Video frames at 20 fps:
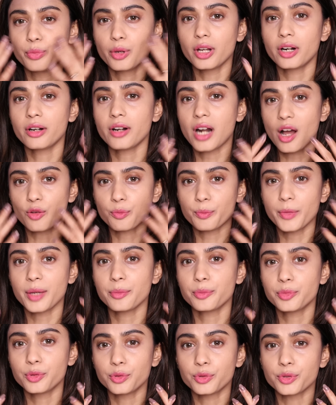blur out
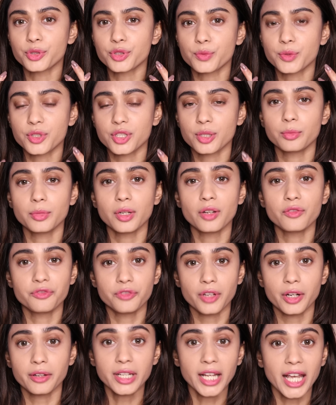my pores, which I'm
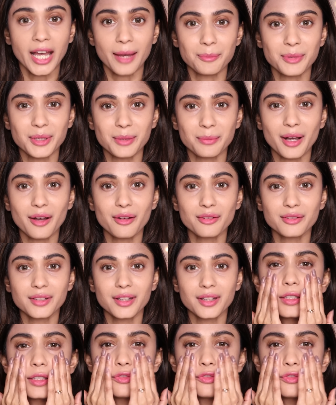very happy about.